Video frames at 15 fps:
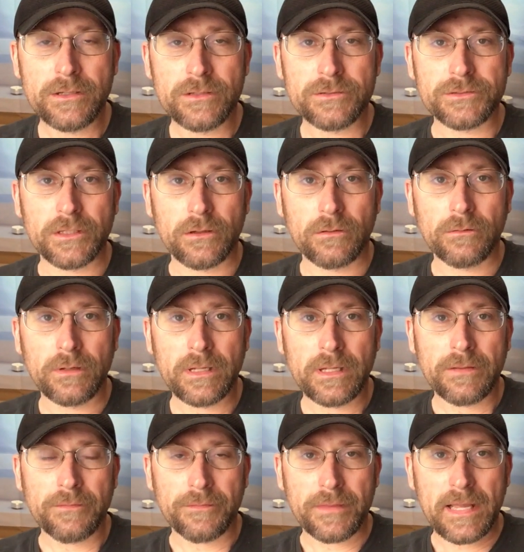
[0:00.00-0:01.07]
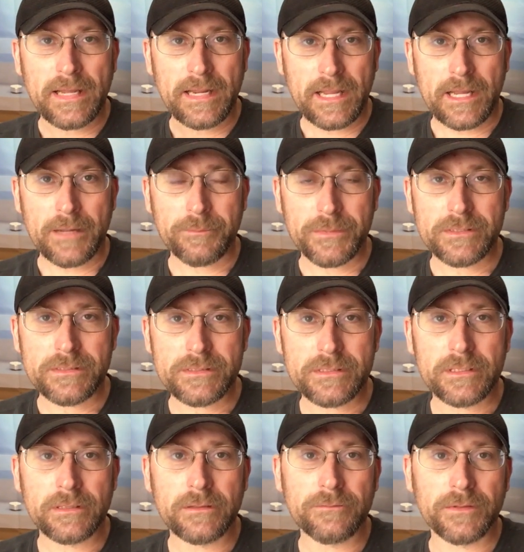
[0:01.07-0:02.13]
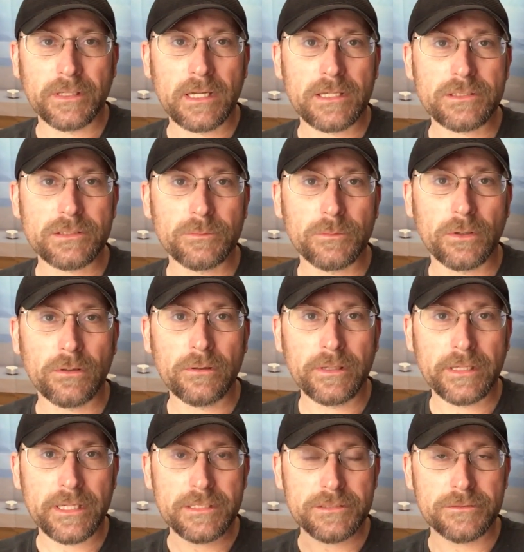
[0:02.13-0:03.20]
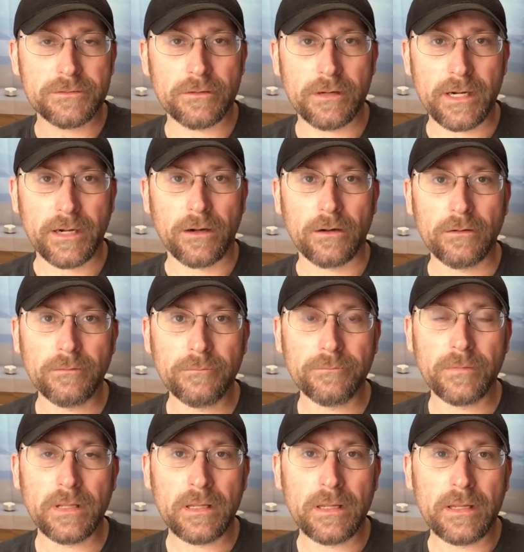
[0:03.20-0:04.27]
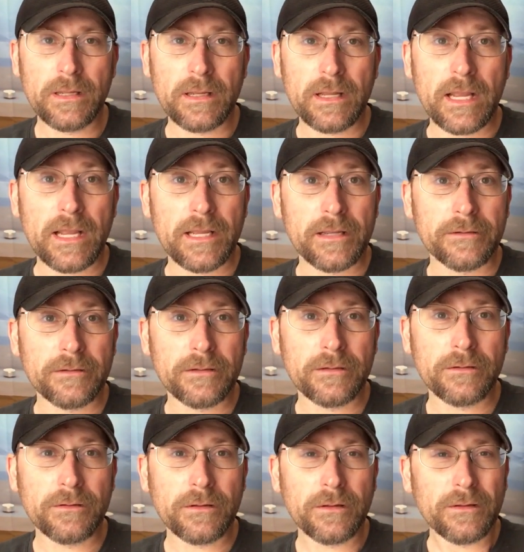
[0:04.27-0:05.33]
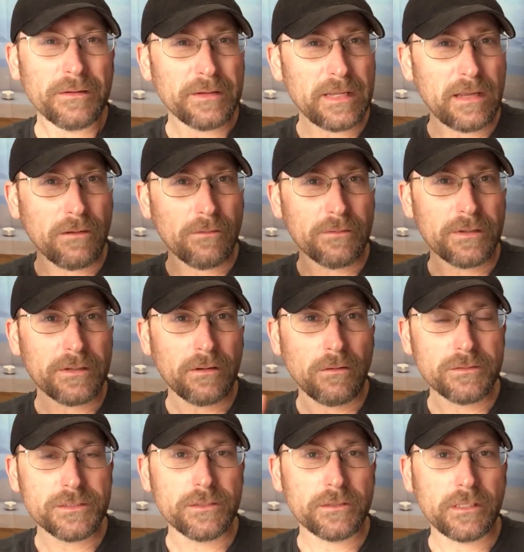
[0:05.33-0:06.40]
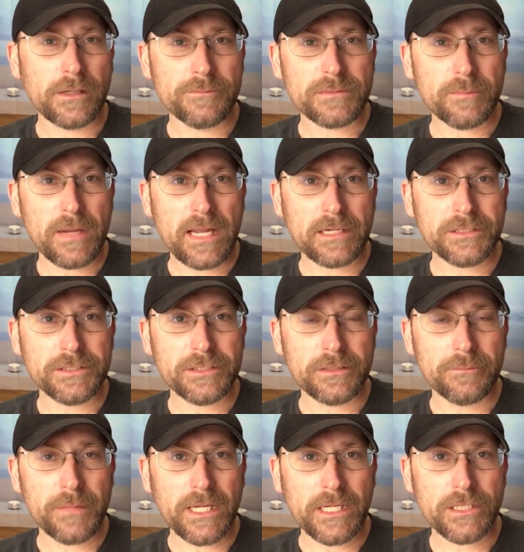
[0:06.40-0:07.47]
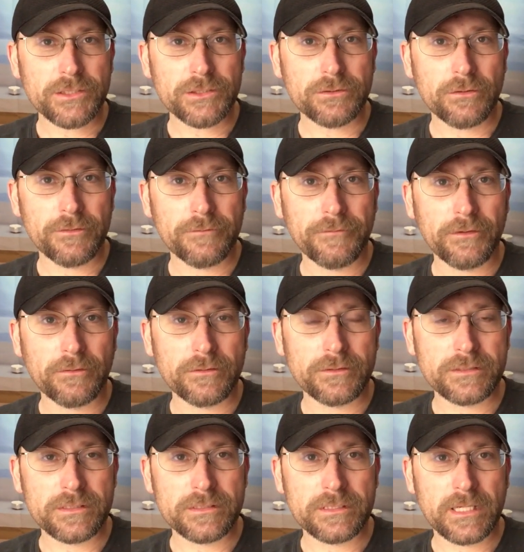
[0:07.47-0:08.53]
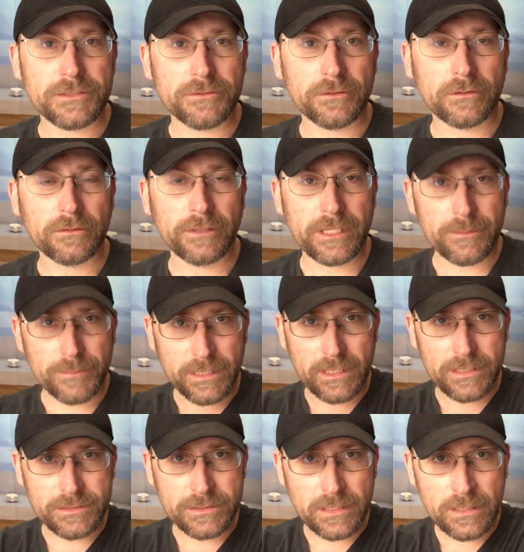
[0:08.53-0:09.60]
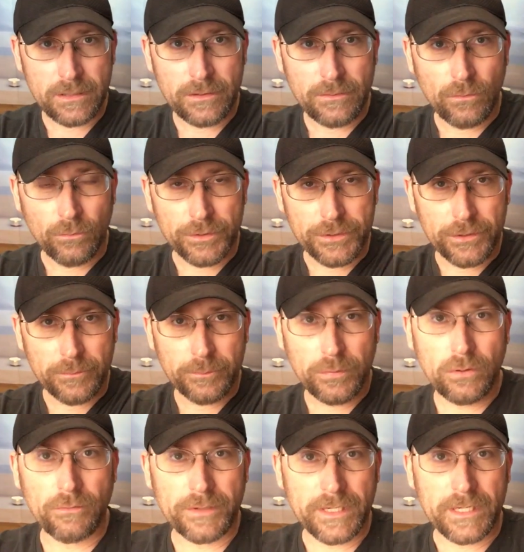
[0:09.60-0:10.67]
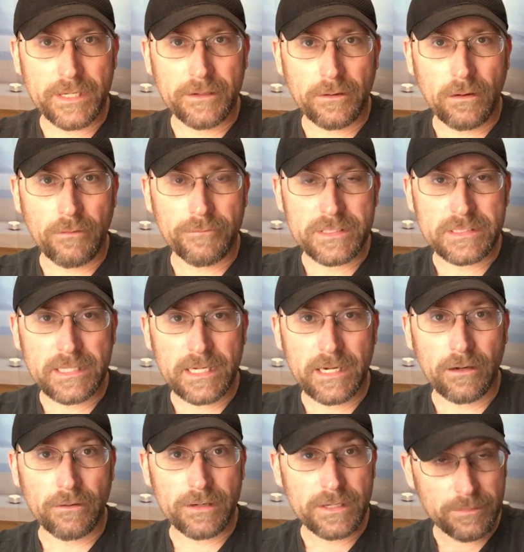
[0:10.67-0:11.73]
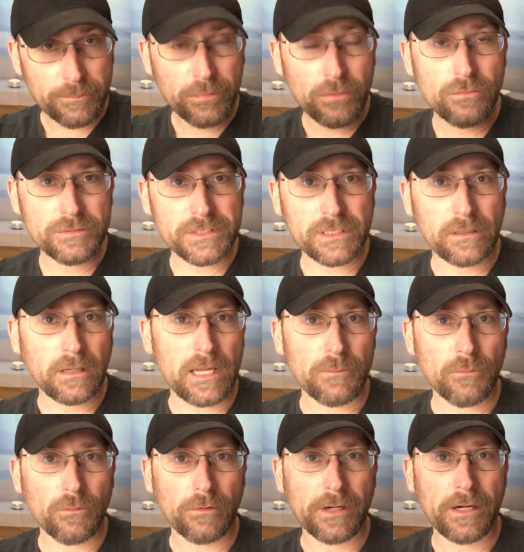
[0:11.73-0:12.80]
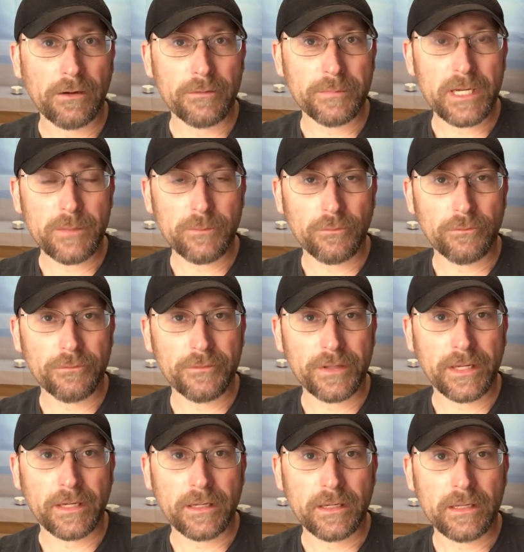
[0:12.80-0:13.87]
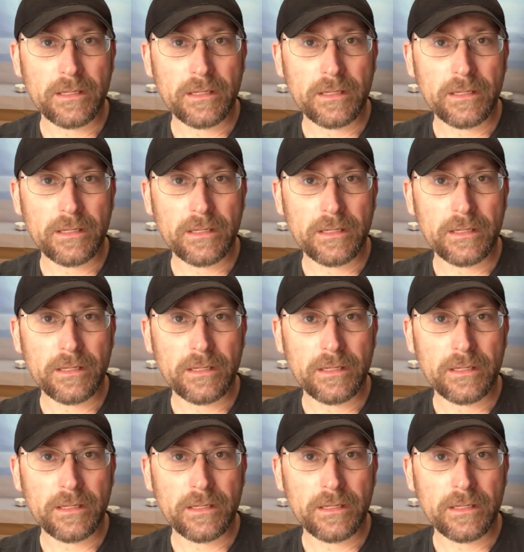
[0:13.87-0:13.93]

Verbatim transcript: So that happens. The customer gets their air. And now it also comes back to making sure the filters and such are clean because when you're pulling in all this air, it pulls in a lot more air than people think.